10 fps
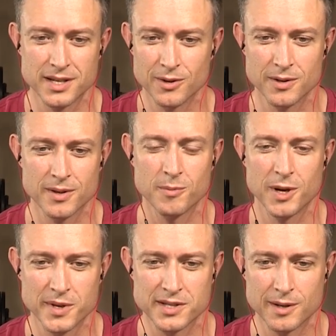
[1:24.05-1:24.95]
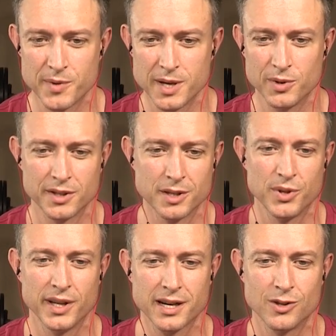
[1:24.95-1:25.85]
You know, there might be some people in the
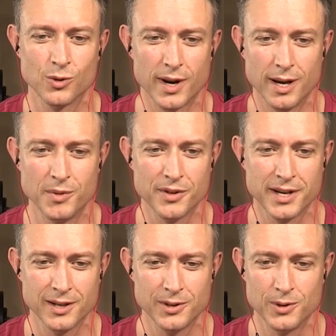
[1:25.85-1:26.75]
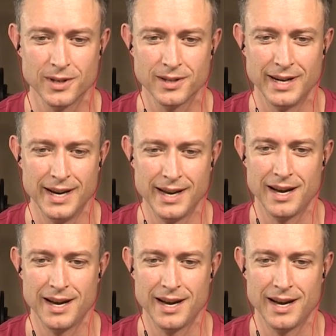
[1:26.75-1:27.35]
political realm out there who are